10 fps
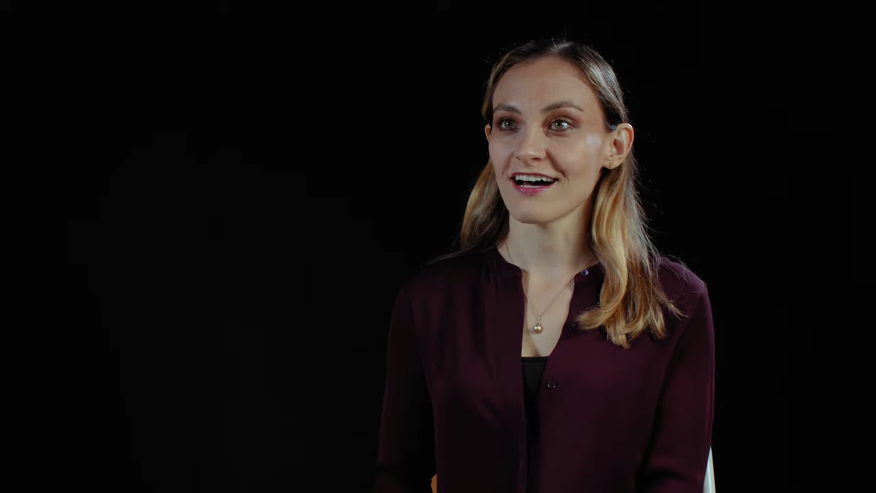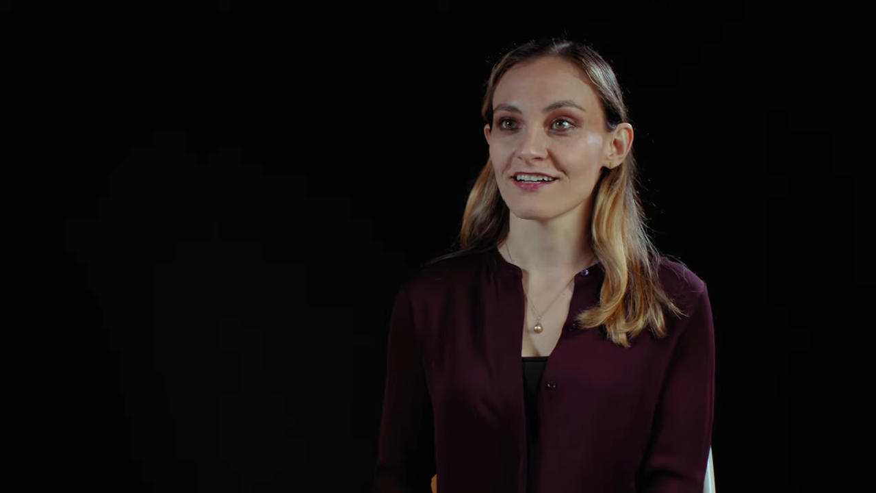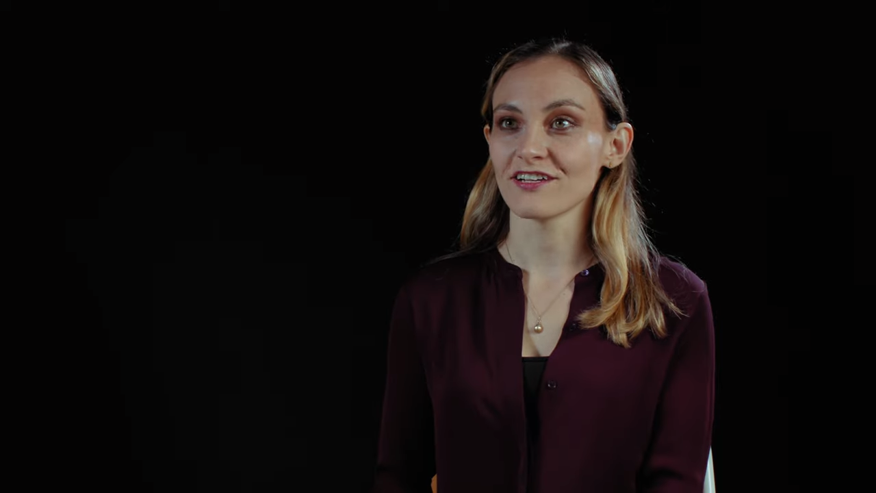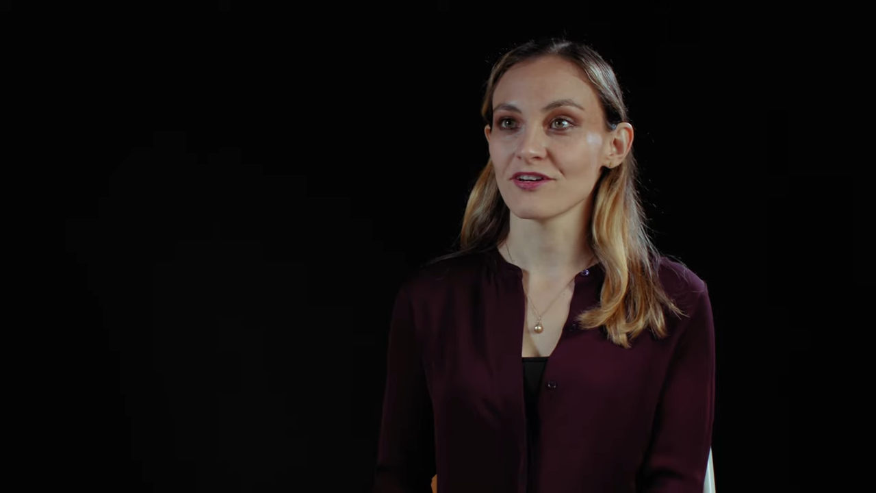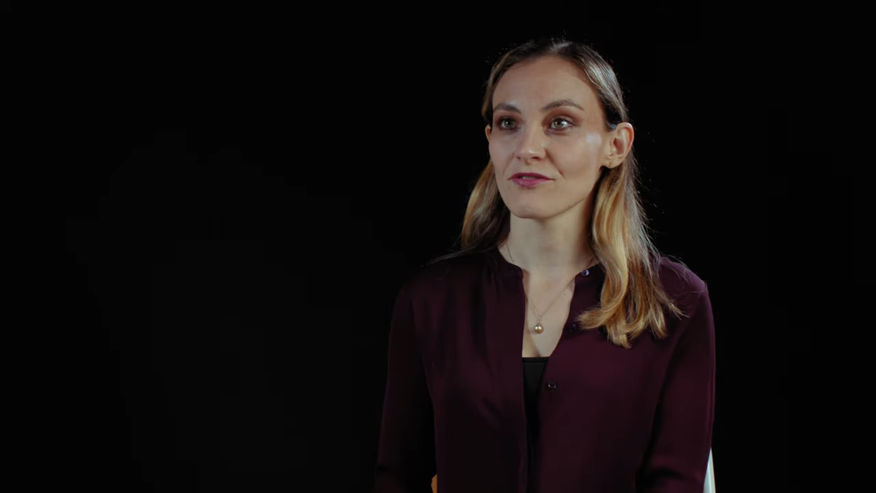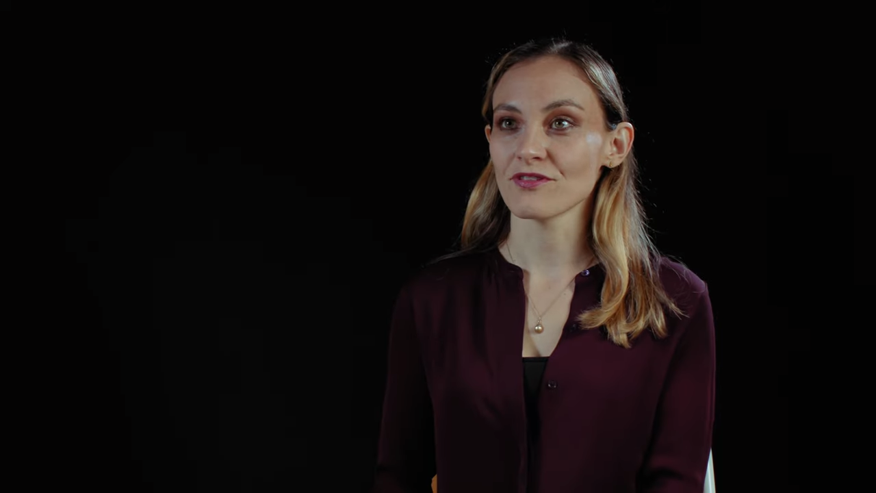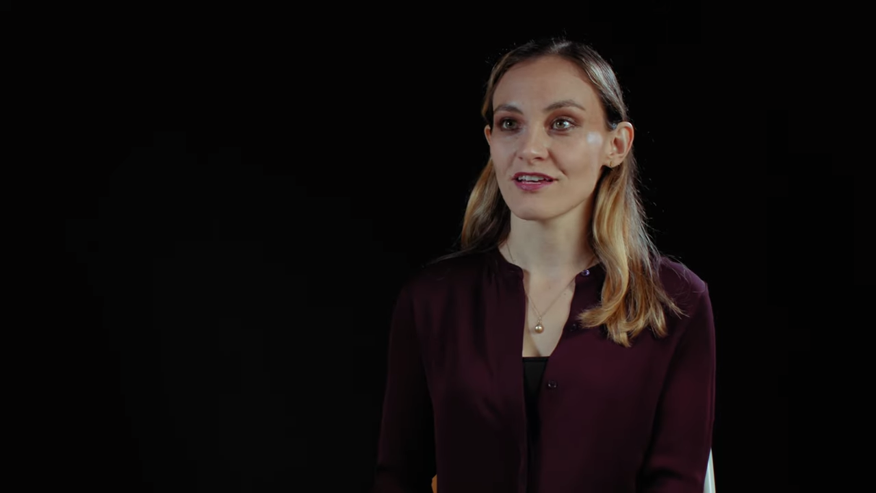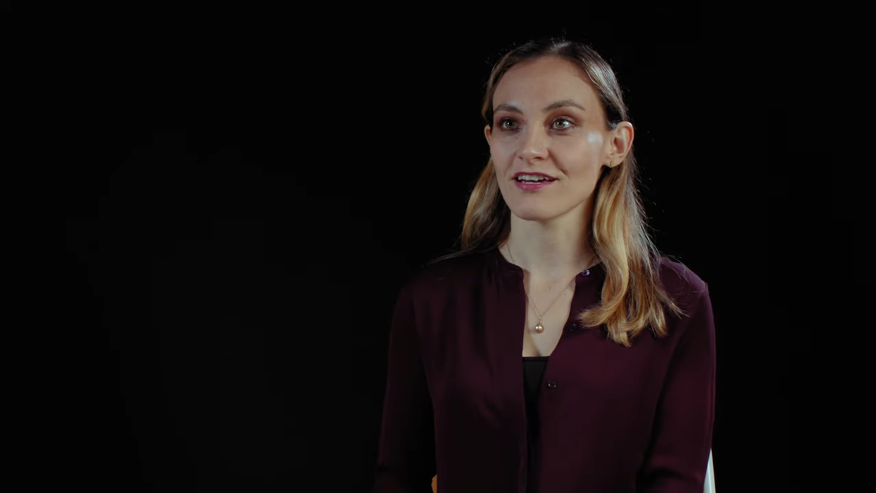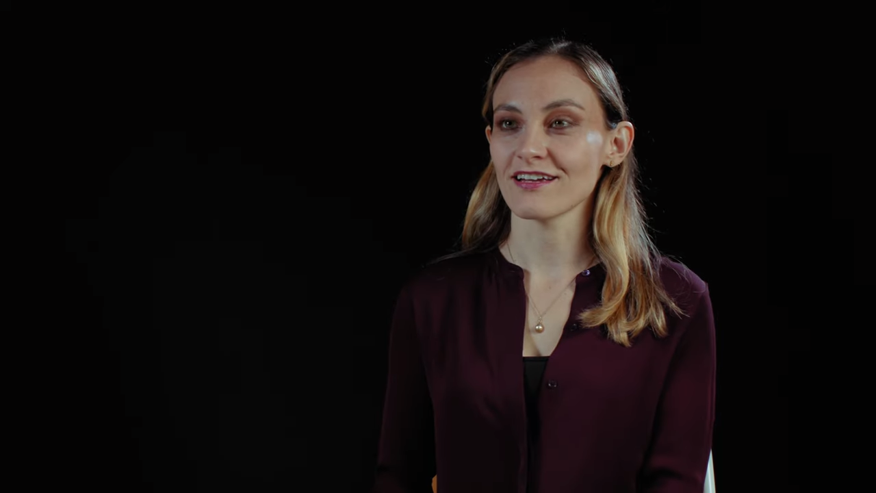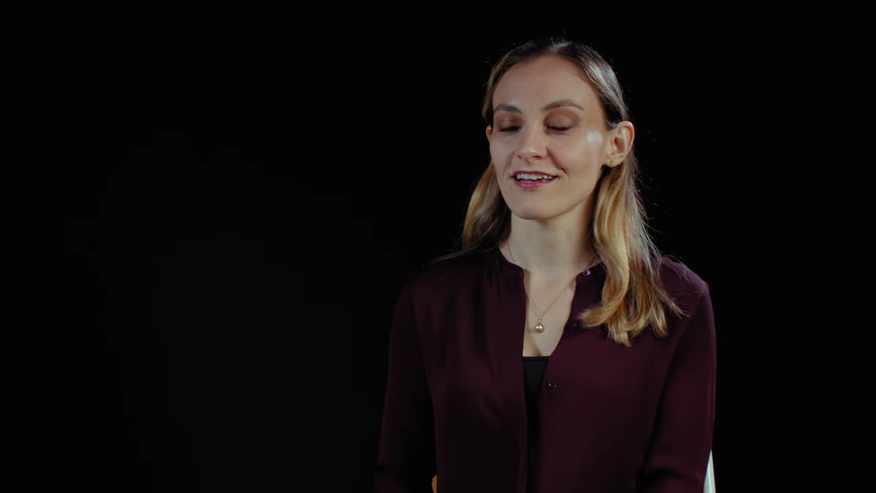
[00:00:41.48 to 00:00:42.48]
I knew
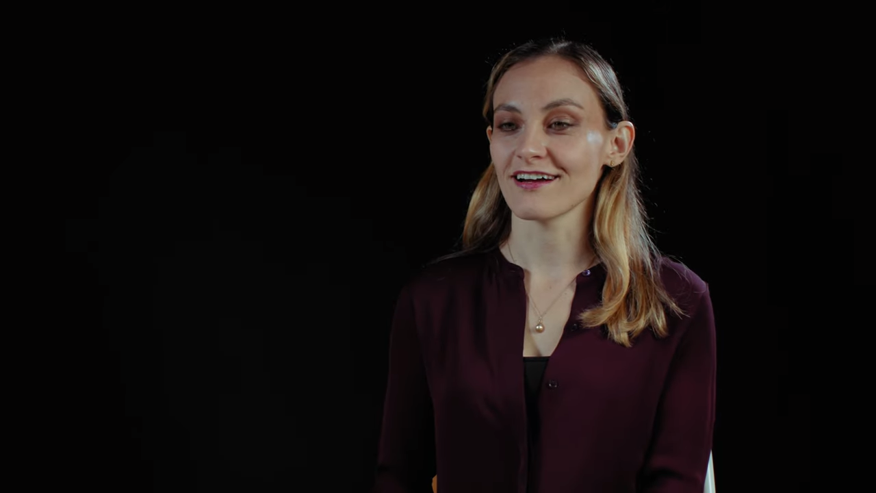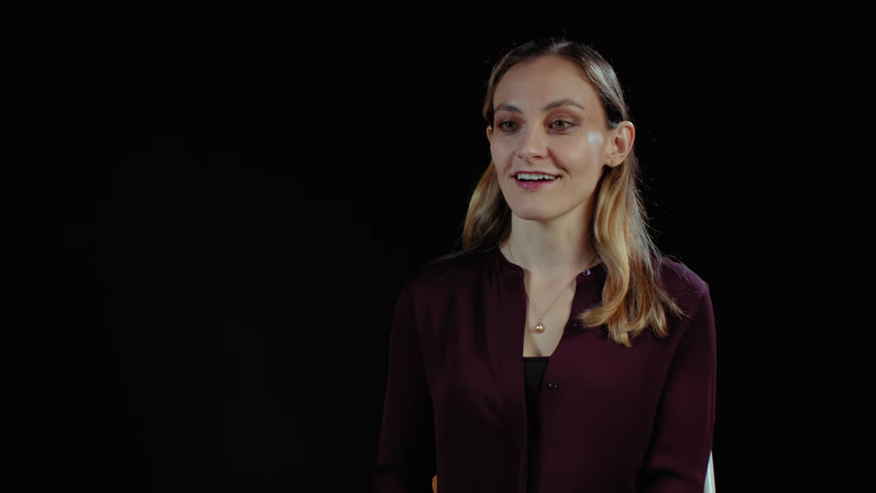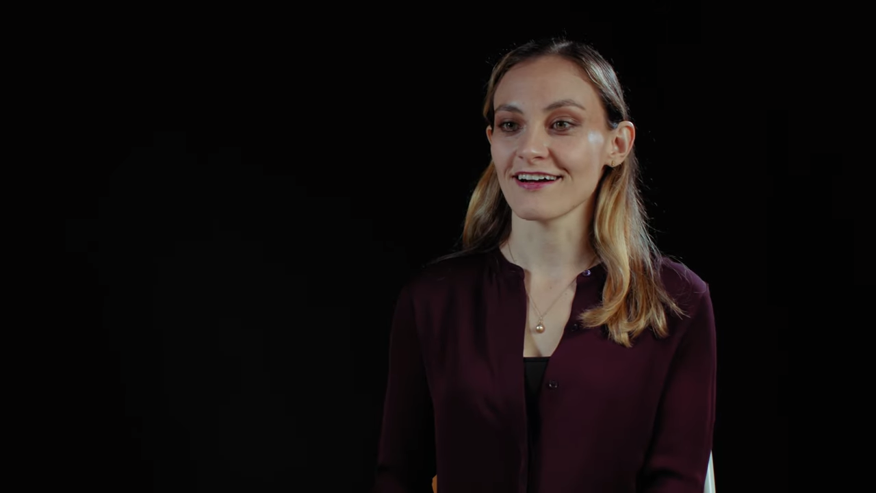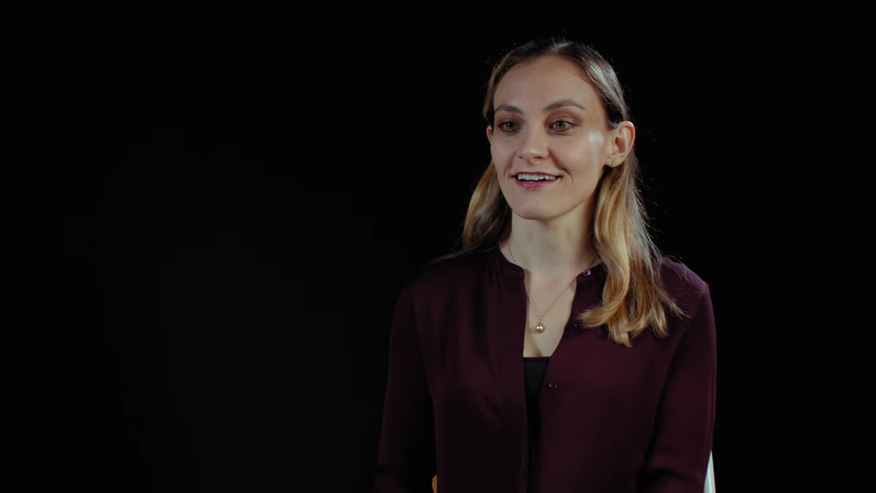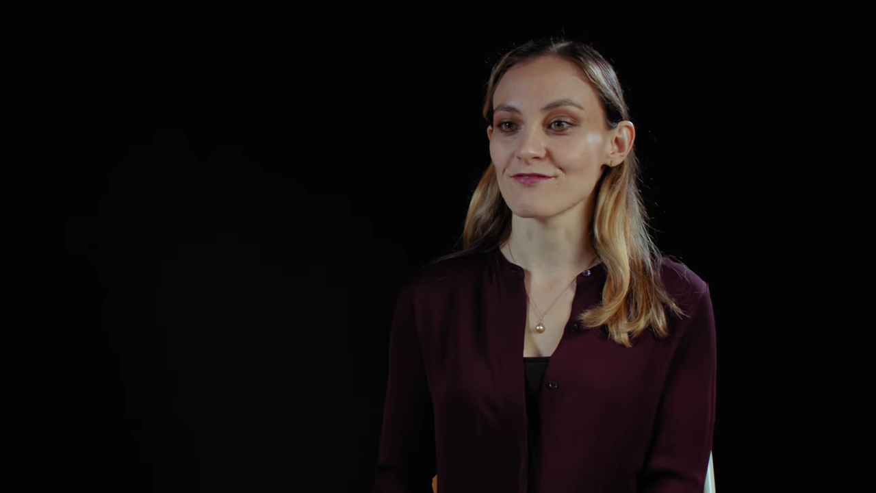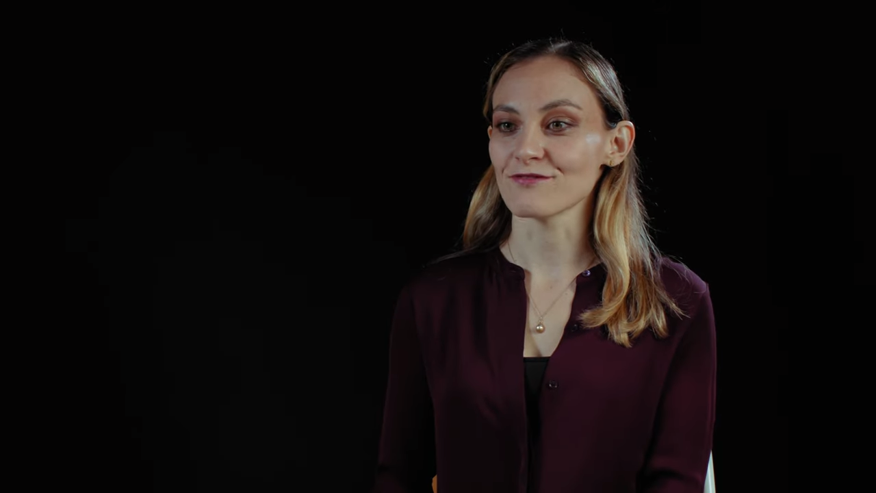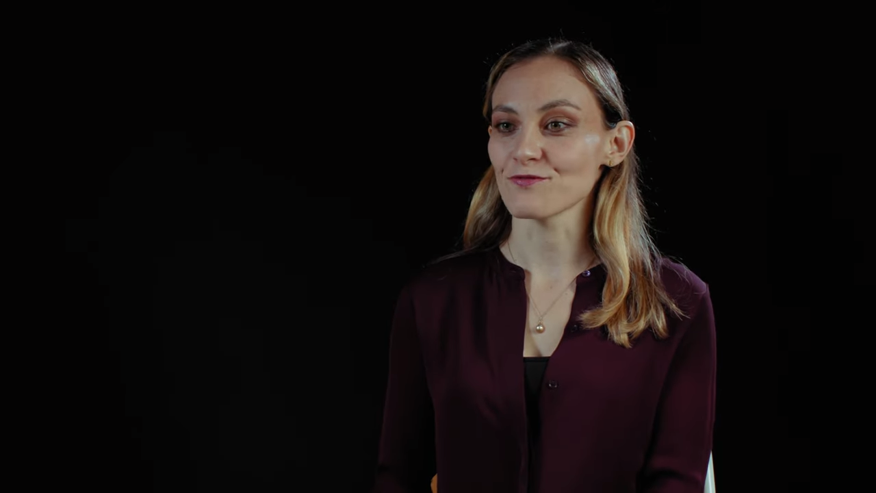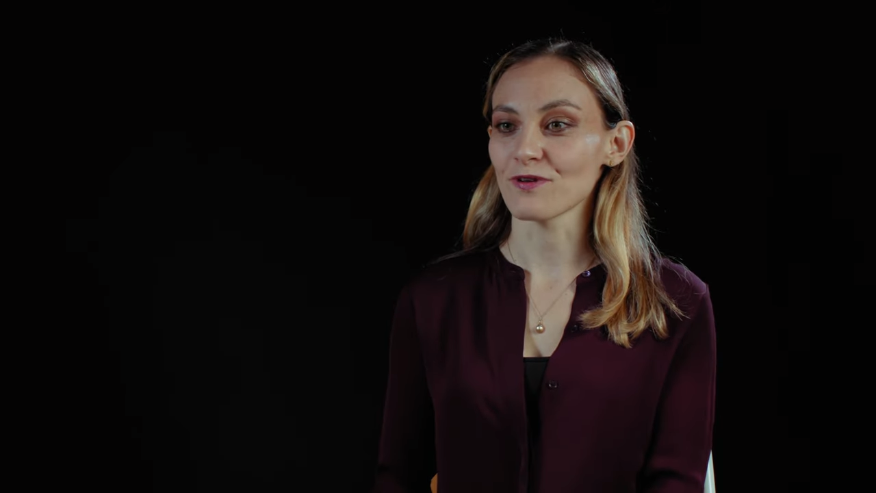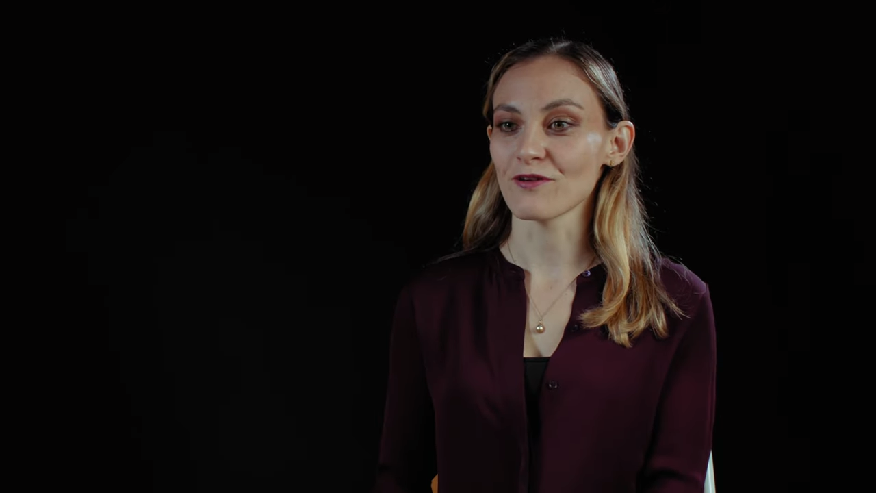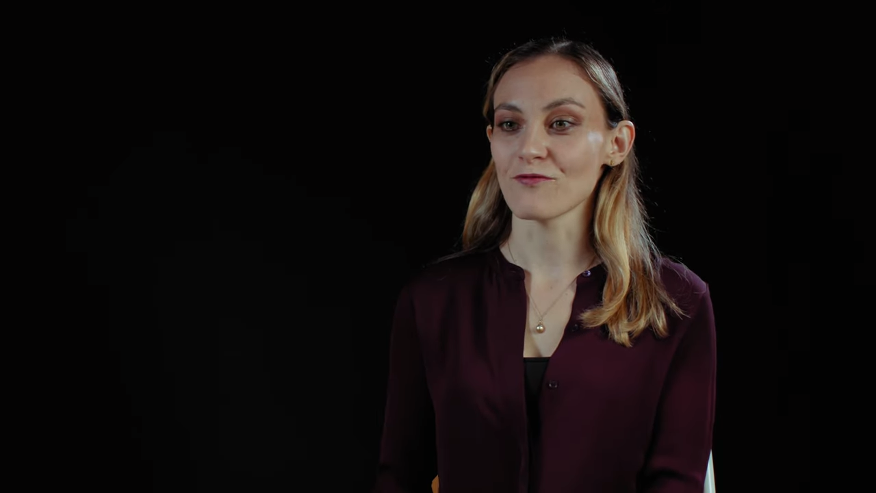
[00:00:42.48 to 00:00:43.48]
that it was
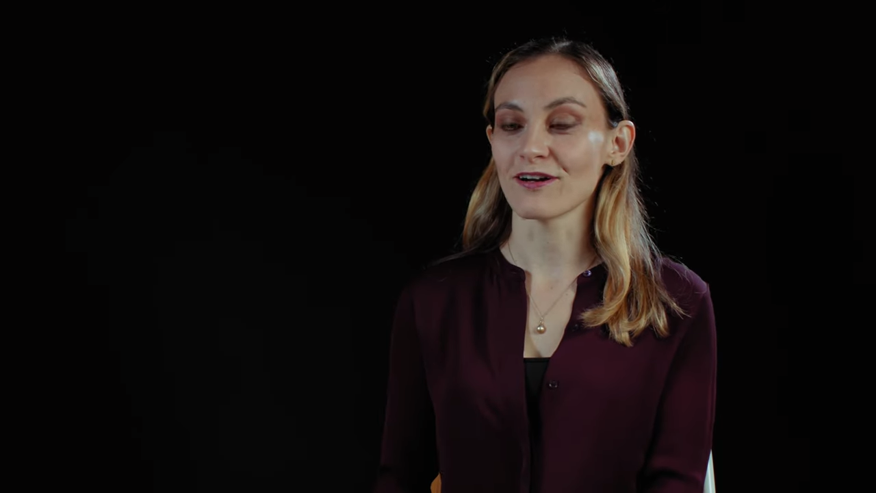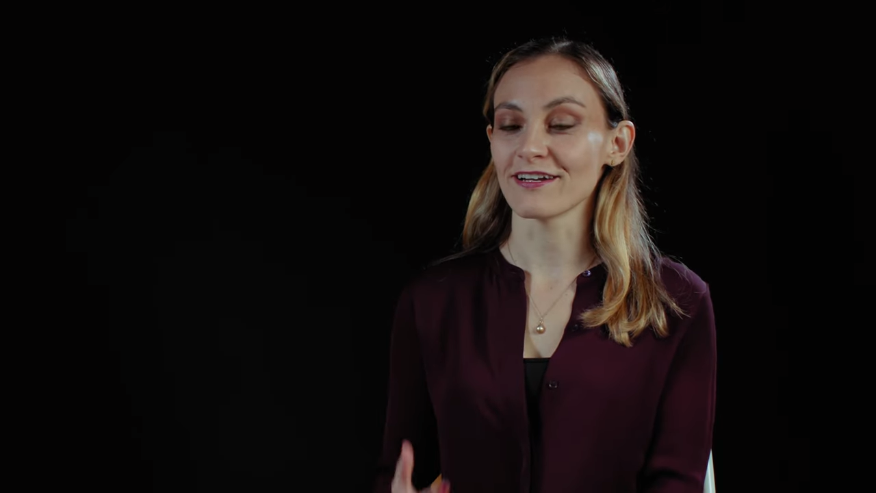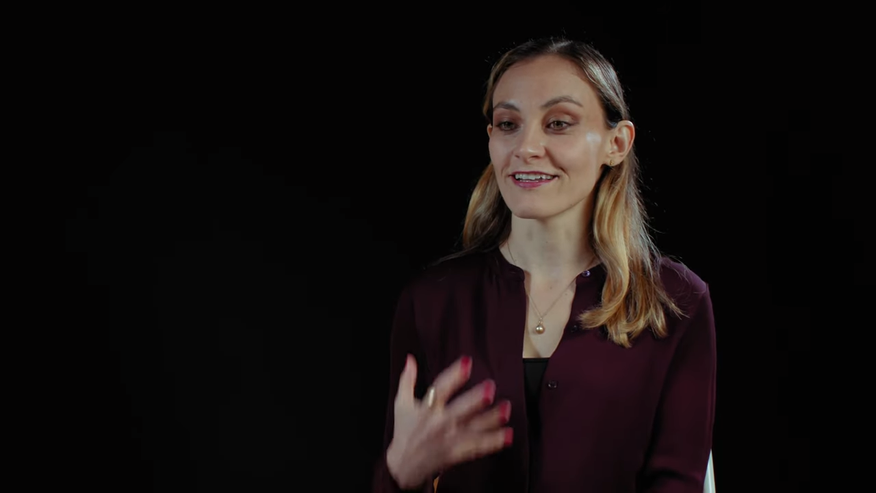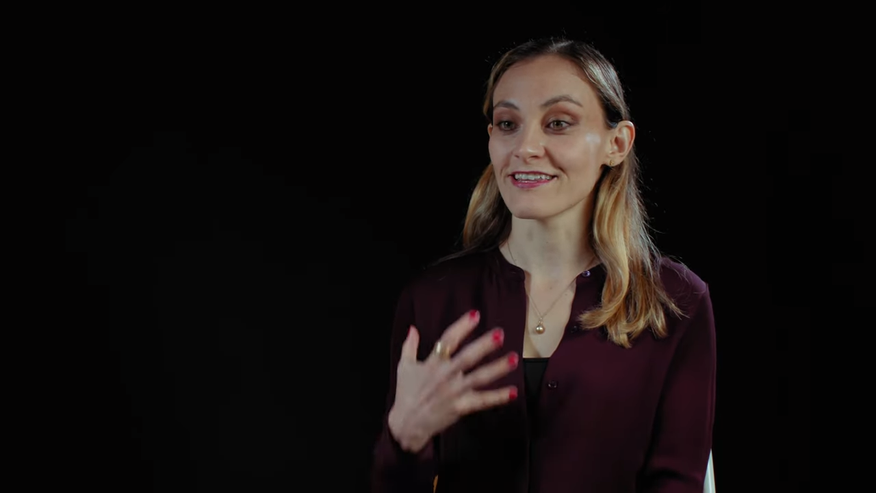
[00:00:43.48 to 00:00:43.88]
what I wanted.